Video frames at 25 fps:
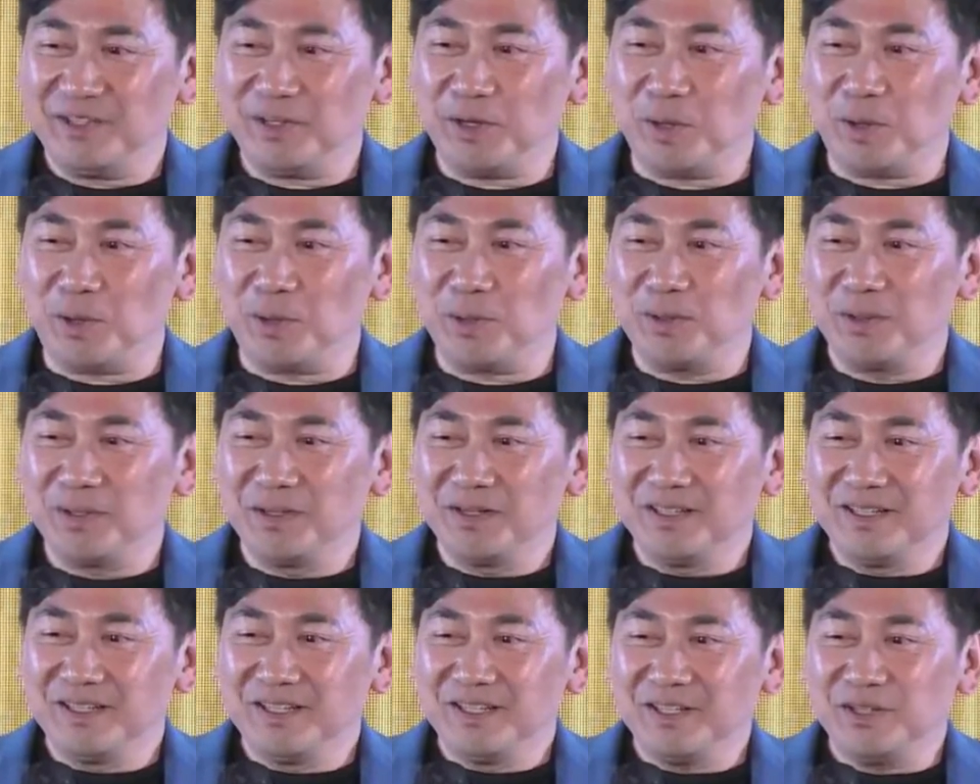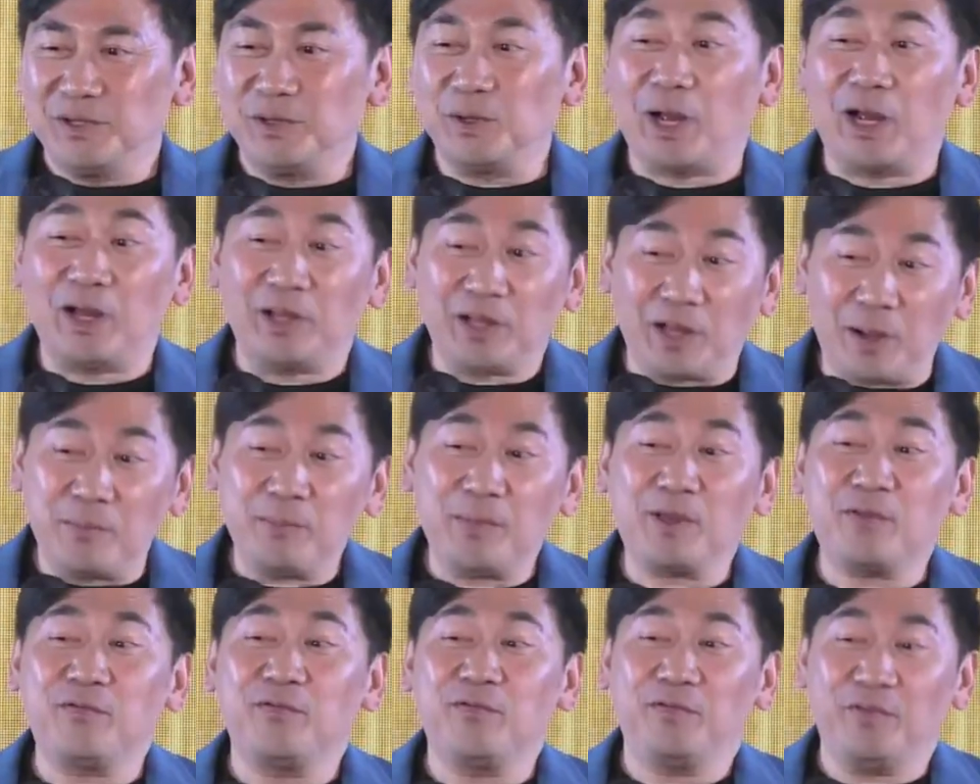You know,
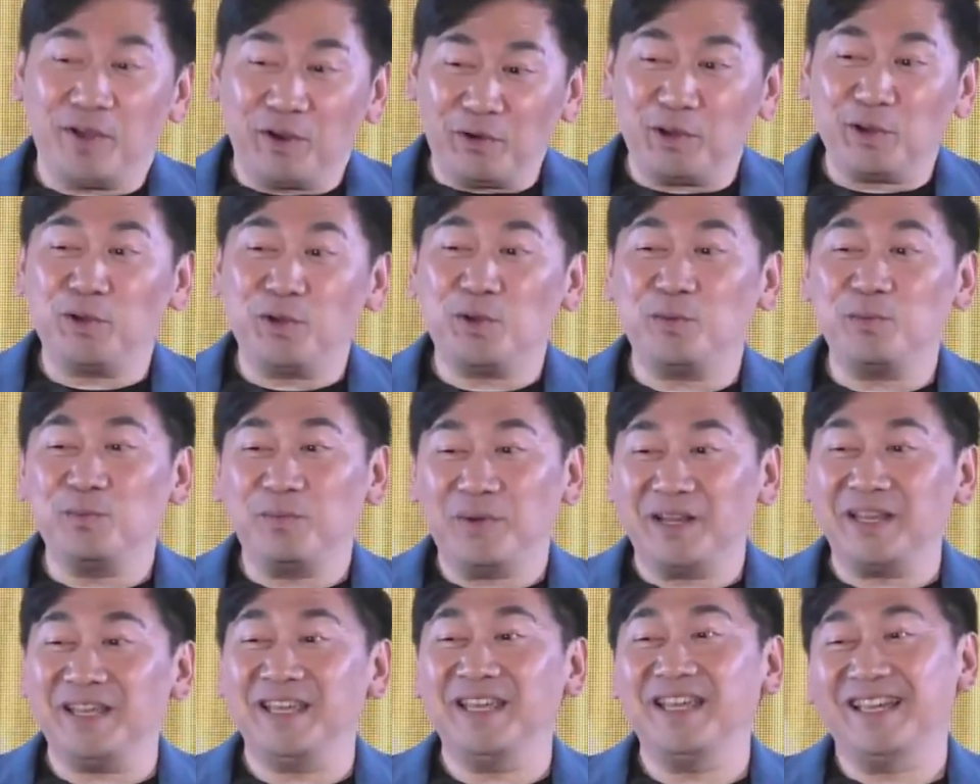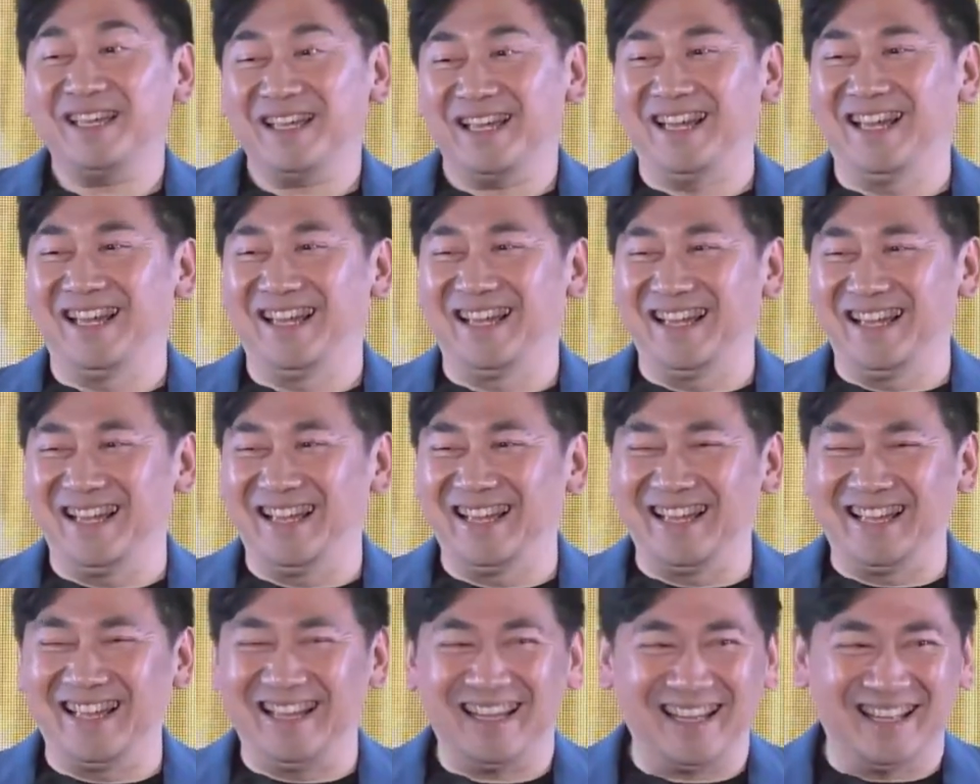I make very good money
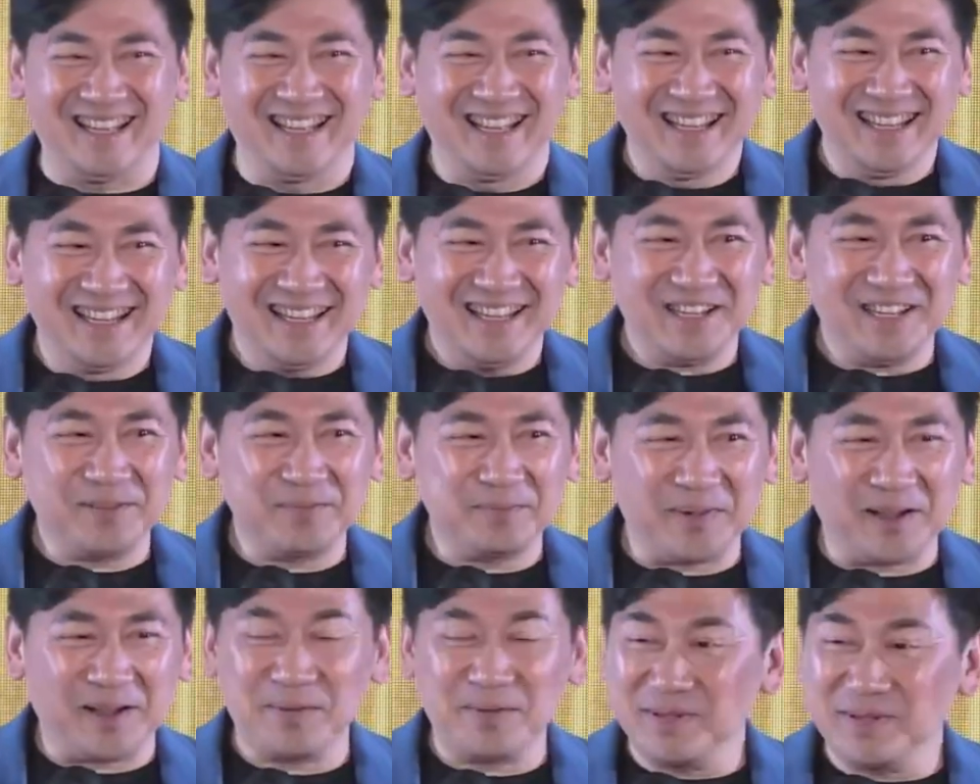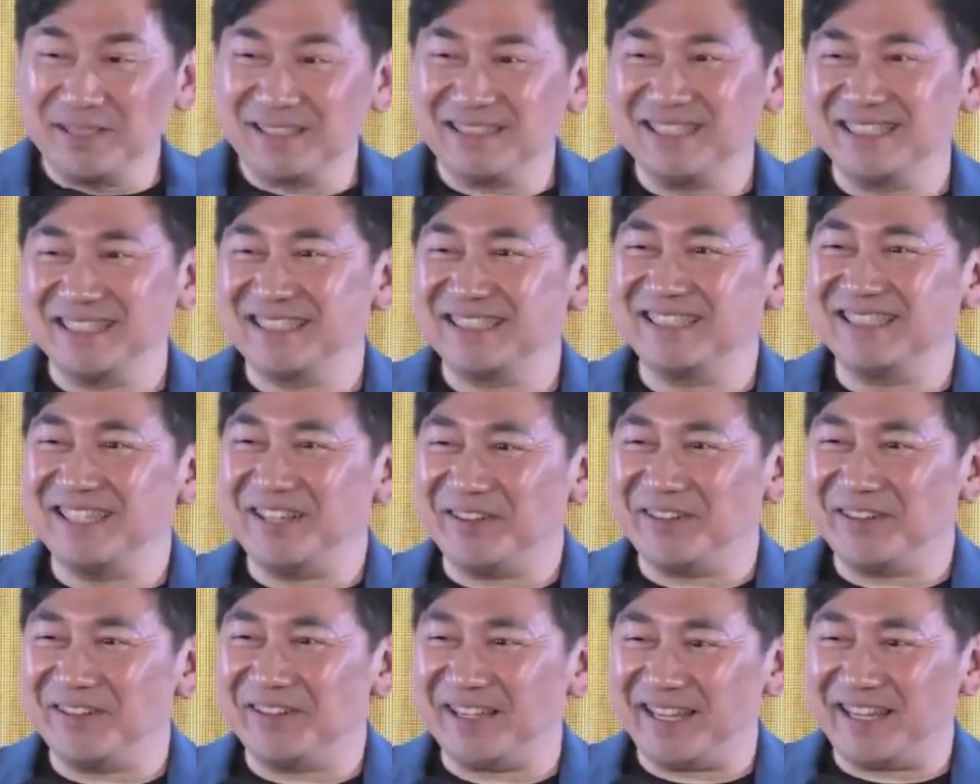in my businesses
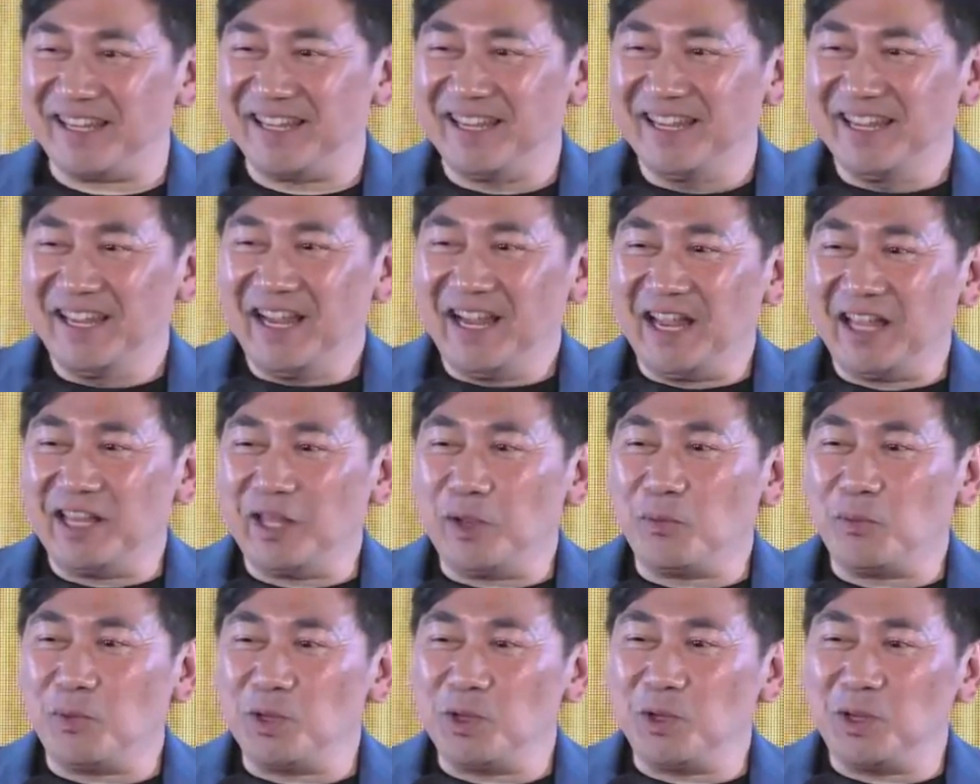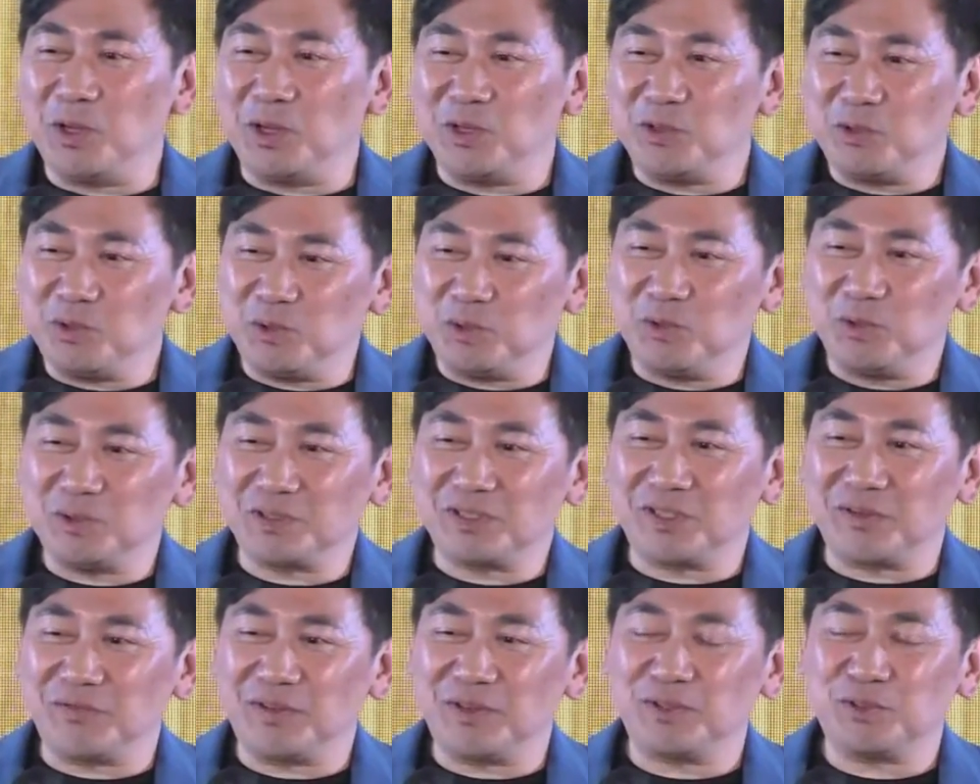and everything. And then when you
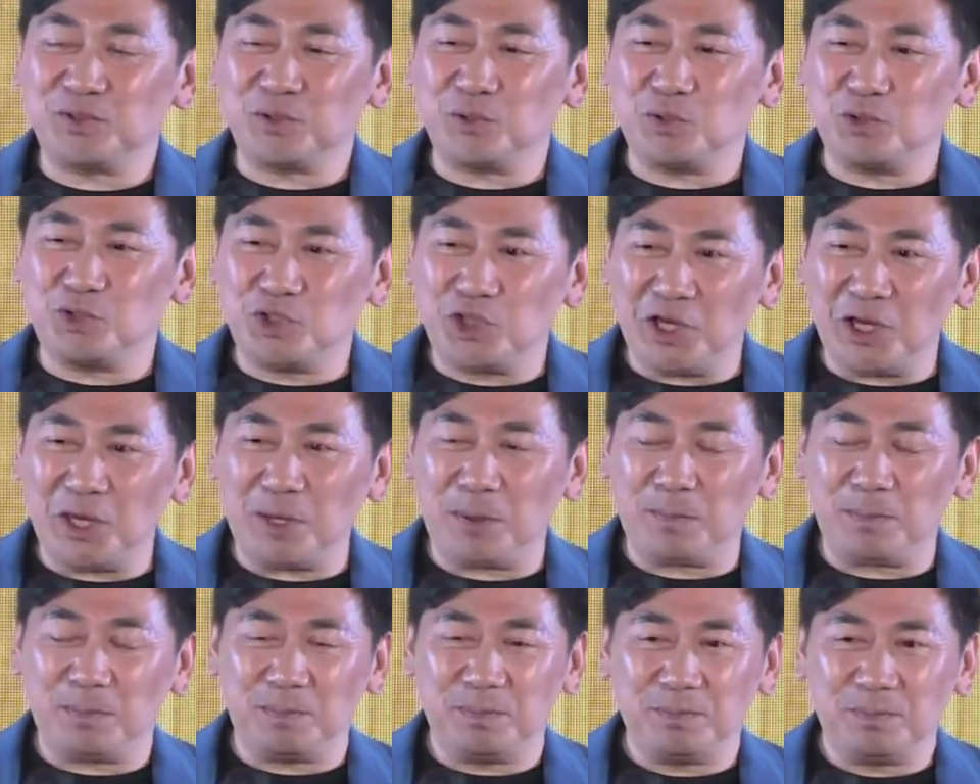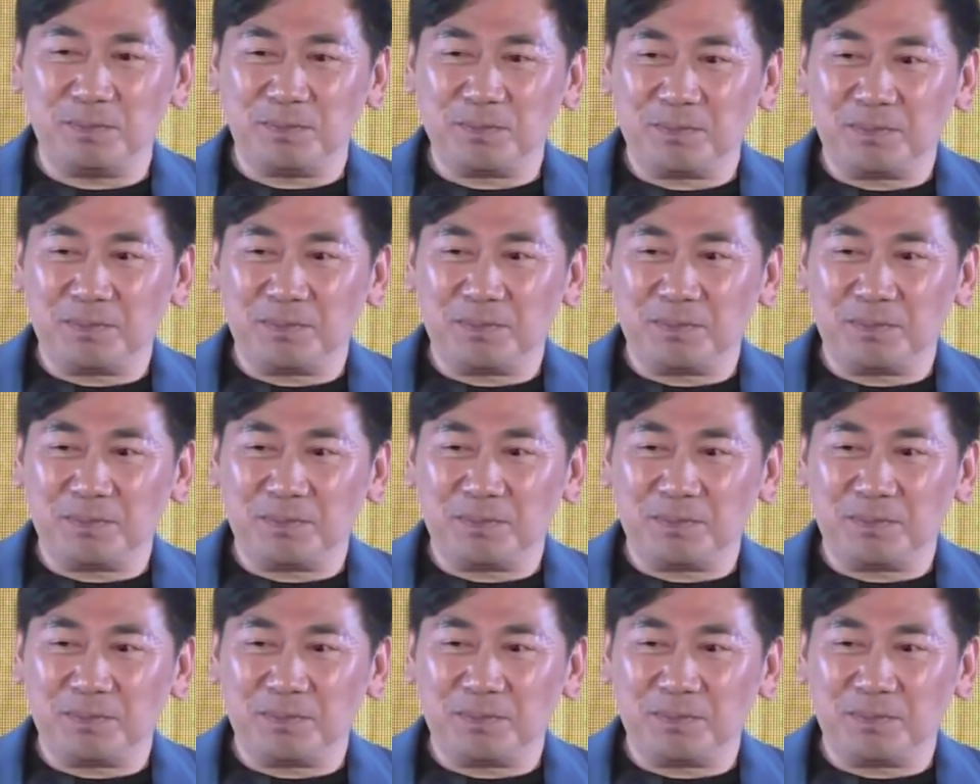introduce something so cheap,